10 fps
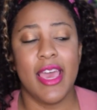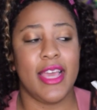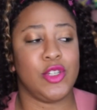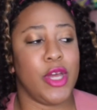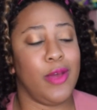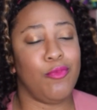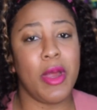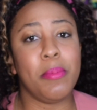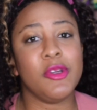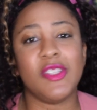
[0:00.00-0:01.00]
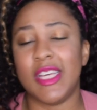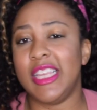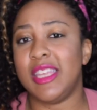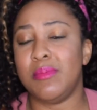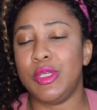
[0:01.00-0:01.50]
and try and
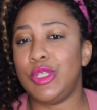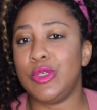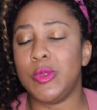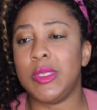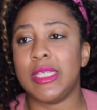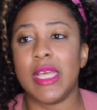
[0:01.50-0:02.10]
represent the Meduse,